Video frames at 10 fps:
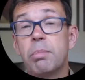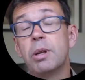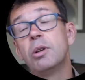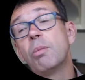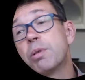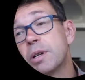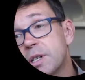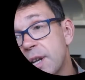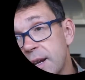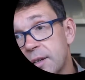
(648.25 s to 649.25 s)
but you're
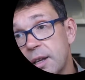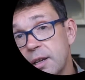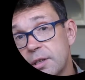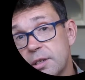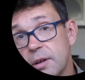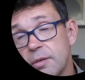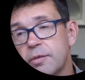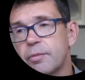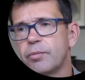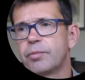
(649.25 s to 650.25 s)
protecting yourself.